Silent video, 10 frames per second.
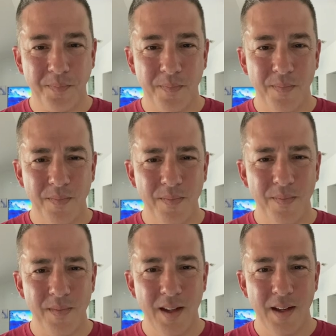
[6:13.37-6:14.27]

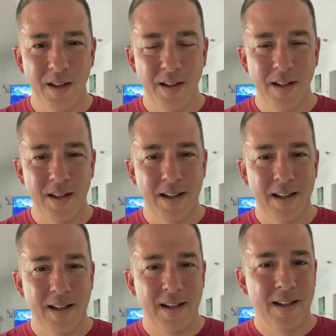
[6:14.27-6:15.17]

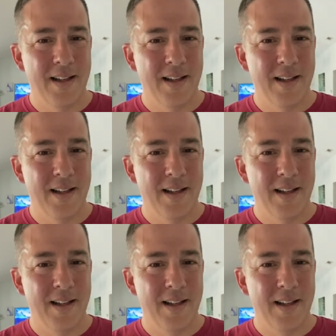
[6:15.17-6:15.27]
Nobody speaks.